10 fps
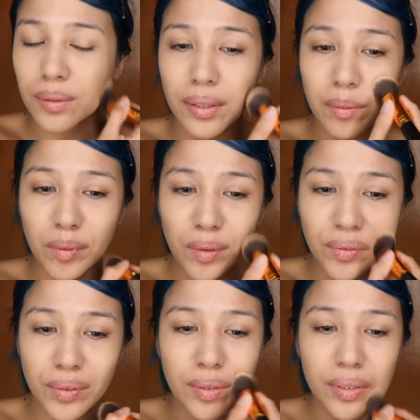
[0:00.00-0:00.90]
So they
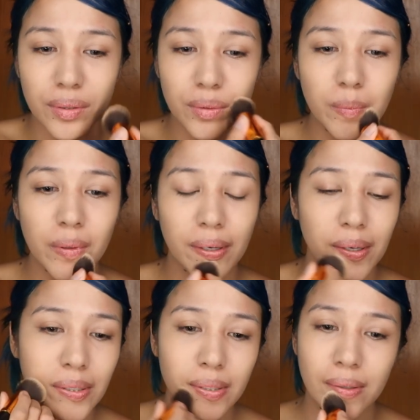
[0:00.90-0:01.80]
moved to this new
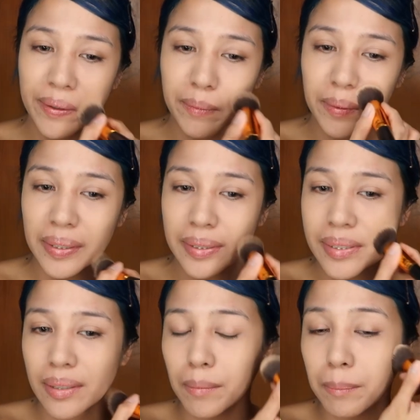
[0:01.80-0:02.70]
place. It
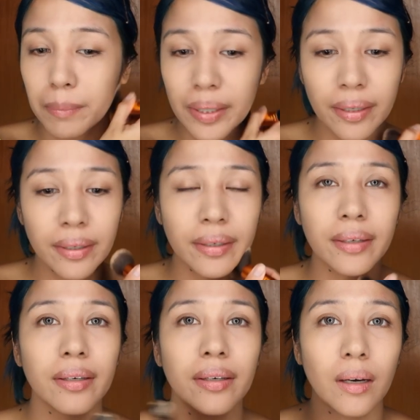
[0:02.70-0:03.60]
was a big
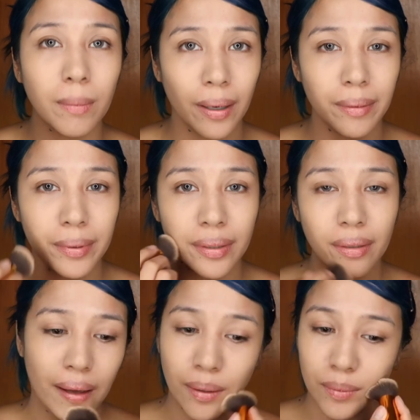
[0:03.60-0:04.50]
apartment
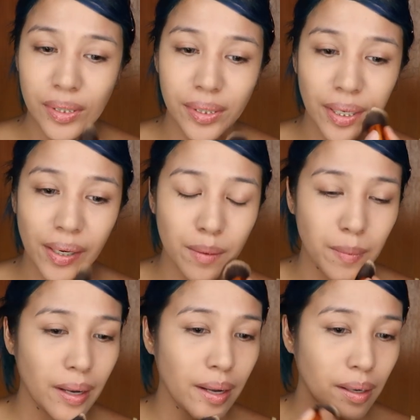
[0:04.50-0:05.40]
and it was shared
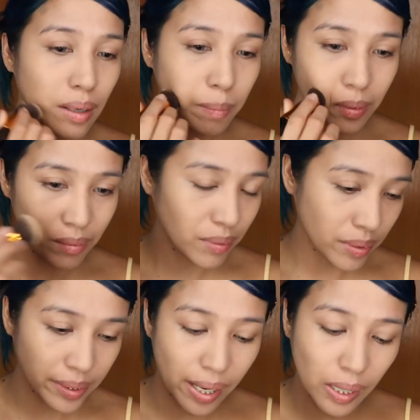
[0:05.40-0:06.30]
by a couple of
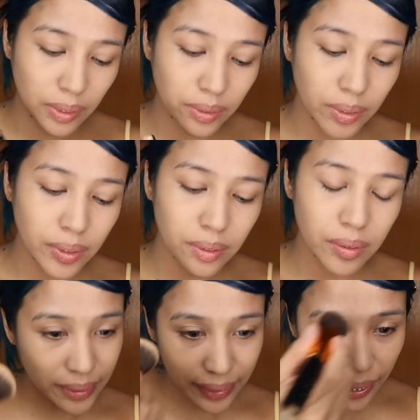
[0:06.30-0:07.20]
other characters.
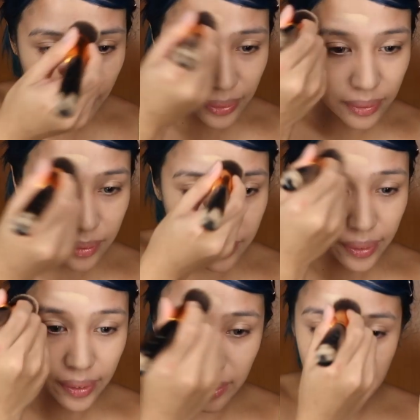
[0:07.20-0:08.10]
So taas,
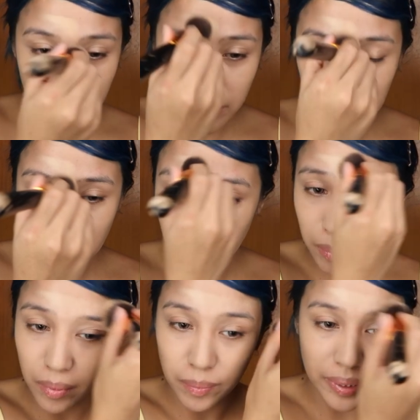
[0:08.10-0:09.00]
there's Mr.
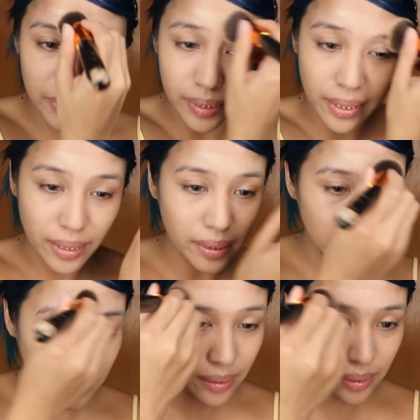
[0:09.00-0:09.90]
Bobinsky.
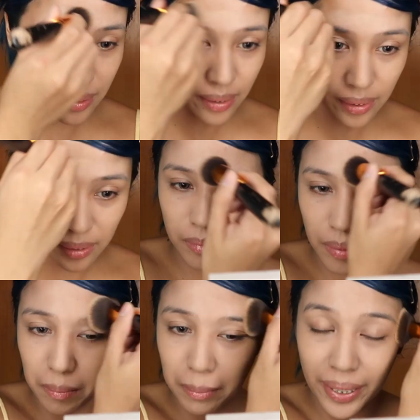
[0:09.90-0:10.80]
He's this
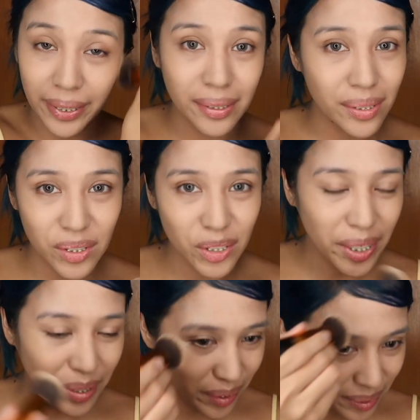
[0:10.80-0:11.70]
mice
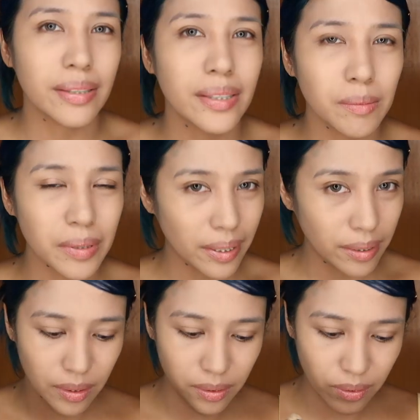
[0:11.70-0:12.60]
trainer. He seems like
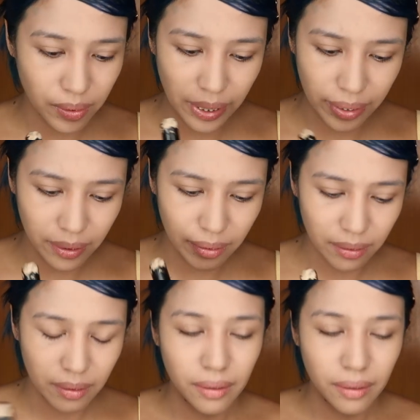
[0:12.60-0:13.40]
he's not good at it.